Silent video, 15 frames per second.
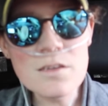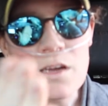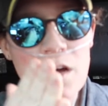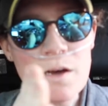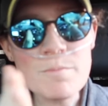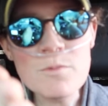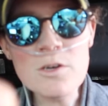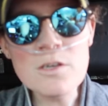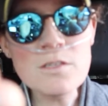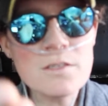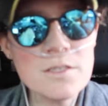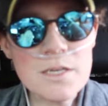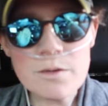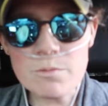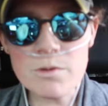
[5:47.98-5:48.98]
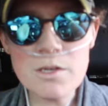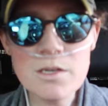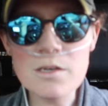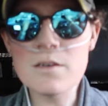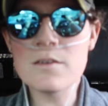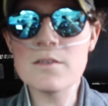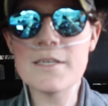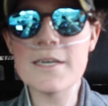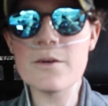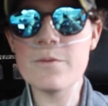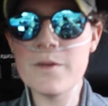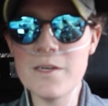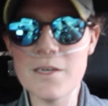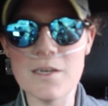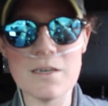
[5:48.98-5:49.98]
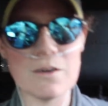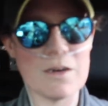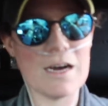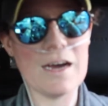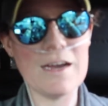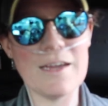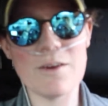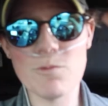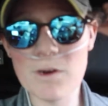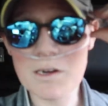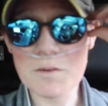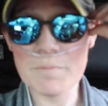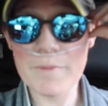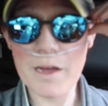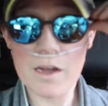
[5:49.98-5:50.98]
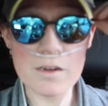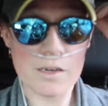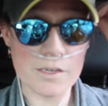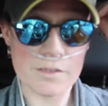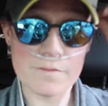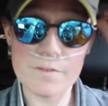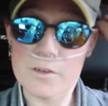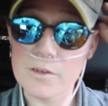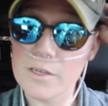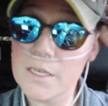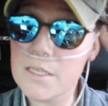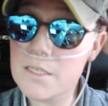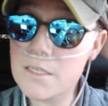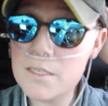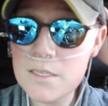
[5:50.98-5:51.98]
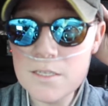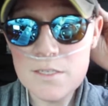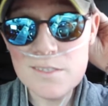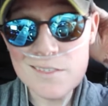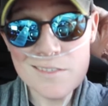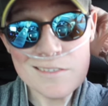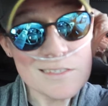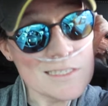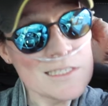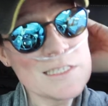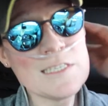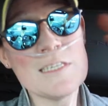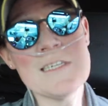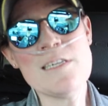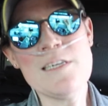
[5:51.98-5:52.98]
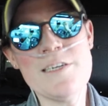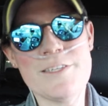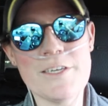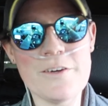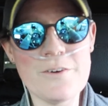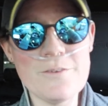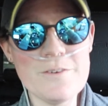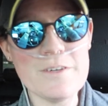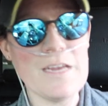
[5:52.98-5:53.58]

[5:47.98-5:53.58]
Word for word: Come on, there we go, there we go. Hi, welcome back, autofocus. So,